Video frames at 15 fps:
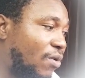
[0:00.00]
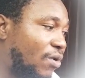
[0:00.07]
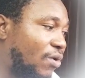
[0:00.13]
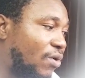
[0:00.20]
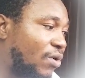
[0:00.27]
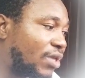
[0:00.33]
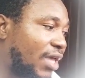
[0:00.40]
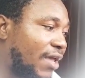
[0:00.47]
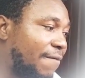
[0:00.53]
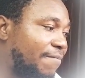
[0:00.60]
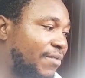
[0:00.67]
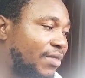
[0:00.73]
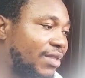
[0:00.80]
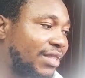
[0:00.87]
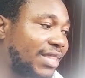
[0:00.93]
Okay,
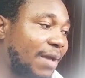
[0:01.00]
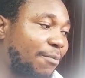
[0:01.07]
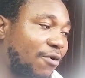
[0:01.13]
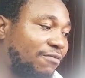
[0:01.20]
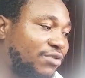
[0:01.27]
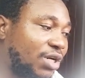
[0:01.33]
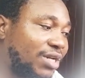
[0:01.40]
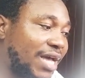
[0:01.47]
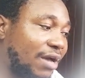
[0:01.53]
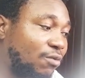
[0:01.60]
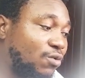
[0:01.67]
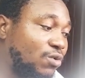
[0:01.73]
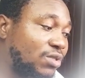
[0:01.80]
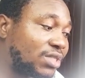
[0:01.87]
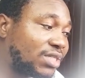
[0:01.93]
the type of job that
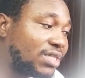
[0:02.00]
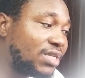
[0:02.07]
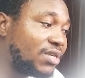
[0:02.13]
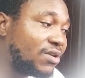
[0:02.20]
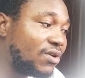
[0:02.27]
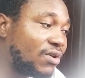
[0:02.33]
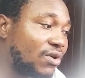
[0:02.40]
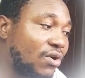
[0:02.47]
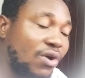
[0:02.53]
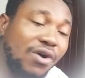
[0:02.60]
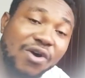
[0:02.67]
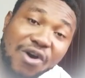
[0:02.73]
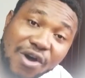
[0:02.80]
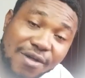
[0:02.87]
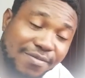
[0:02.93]
you see
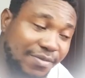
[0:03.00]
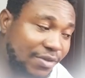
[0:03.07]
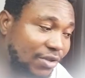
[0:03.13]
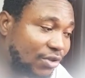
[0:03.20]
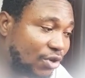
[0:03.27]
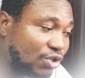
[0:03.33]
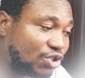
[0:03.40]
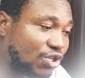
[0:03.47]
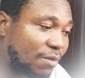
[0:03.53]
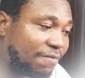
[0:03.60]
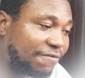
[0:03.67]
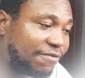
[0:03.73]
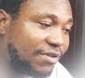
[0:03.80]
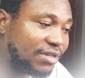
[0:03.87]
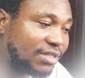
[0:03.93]
on your job
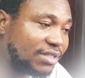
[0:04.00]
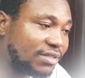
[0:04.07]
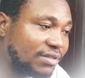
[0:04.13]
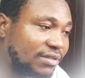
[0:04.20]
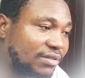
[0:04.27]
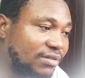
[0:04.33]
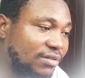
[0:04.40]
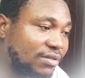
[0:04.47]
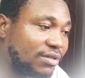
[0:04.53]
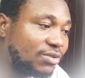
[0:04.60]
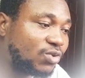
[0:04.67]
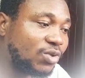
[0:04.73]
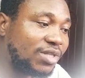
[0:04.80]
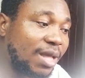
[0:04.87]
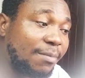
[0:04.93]
feed.
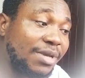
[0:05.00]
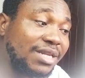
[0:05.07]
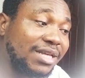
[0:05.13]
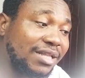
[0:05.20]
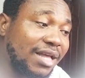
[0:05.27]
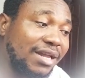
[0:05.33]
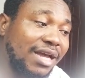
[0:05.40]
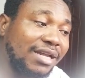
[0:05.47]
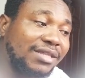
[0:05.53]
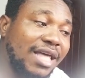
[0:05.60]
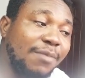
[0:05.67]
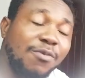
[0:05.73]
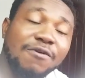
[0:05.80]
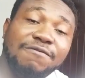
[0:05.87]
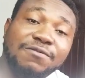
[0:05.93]
It will determine the
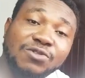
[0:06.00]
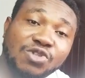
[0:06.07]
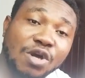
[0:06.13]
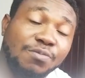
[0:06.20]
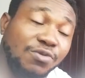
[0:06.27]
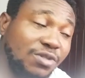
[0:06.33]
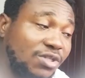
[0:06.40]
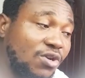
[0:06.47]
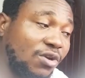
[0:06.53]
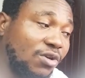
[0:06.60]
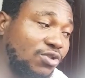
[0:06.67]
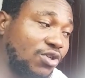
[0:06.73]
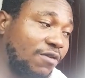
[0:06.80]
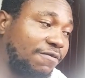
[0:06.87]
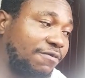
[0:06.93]
type of job you see on
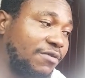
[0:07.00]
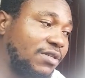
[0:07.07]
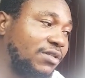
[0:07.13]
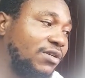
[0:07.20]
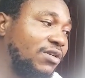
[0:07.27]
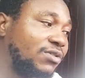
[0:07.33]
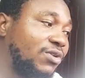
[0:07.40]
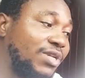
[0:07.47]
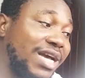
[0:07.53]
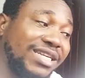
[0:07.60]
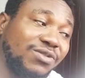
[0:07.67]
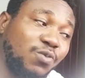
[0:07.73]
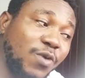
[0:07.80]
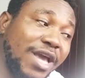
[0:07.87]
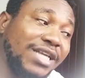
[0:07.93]
your job feed. So
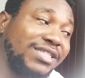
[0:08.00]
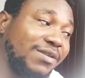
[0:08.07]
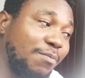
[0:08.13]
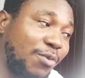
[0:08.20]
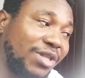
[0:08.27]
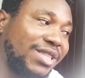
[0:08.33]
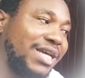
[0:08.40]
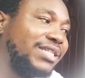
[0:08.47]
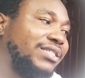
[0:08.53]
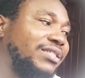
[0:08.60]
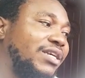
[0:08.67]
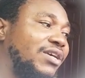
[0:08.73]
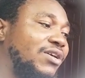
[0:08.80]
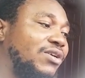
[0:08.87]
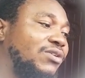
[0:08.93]
that's where it's important.
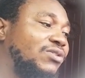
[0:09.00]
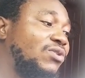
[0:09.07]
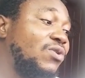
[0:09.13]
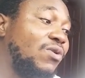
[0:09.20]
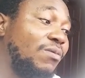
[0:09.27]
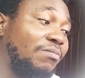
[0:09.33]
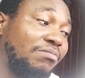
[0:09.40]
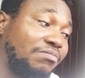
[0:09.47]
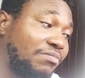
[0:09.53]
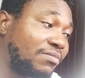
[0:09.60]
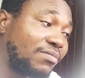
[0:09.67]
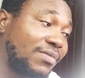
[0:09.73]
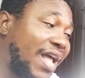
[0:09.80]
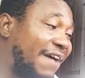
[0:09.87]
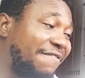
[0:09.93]
So
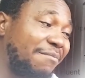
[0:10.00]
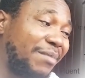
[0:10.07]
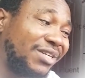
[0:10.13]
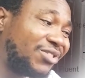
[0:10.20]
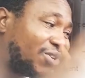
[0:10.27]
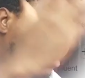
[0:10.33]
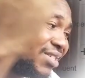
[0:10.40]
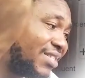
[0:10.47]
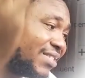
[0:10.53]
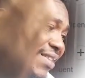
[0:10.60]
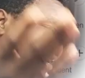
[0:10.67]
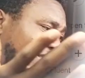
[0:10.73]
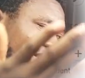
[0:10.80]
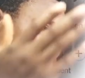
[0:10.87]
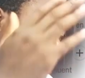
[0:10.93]
having mentioned these
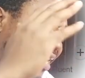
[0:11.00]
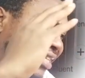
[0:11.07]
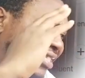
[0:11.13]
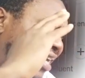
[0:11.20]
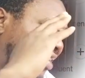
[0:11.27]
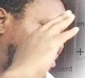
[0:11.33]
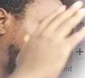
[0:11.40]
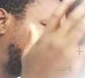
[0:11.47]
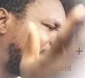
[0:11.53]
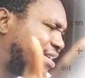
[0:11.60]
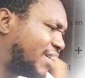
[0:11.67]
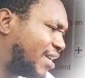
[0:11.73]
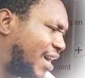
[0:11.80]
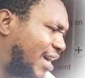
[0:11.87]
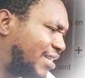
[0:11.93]
three things, I don't
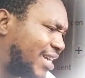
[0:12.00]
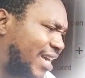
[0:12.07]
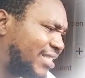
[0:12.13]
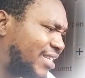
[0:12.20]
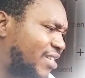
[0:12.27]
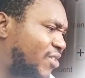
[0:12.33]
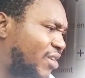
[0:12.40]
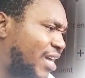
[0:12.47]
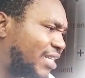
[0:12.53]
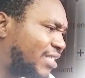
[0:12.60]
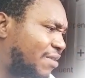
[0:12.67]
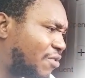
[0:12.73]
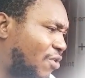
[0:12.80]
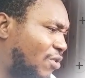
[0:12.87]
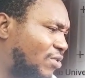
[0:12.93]
think there is any other
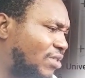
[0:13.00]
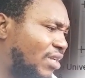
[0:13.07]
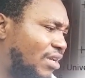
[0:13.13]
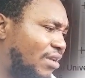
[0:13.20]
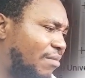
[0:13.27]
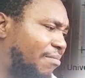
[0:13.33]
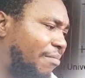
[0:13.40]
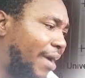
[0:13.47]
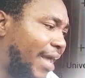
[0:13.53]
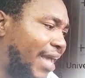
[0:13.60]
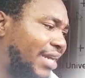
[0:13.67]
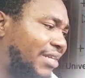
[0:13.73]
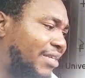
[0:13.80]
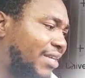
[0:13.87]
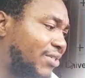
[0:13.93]
thing, because my
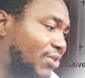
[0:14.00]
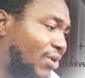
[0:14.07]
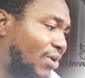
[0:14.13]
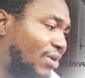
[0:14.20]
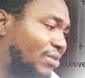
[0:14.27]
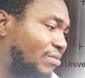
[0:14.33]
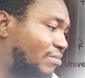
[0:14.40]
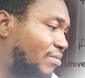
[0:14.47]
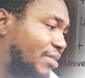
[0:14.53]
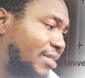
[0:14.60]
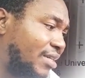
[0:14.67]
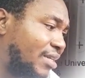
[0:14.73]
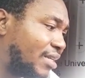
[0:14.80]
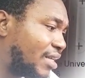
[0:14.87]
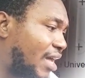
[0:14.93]
education,
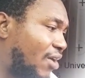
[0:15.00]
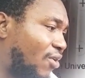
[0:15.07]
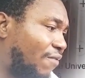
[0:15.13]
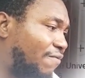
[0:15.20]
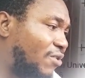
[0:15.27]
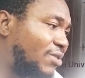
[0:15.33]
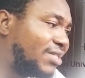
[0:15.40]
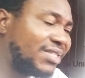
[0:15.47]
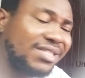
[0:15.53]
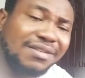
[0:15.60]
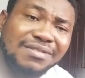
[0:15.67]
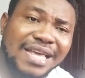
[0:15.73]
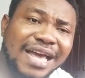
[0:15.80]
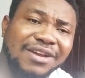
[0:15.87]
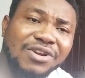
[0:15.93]
all of those
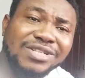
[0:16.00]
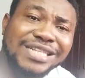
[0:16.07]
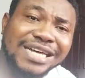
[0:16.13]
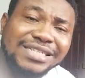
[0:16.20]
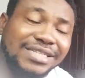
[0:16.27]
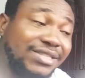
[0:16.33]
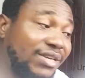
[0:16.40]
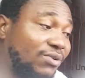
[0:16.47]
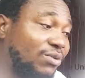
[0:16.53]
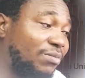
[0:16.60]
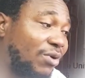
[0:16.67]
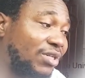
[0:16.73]
things, they are not that detailed.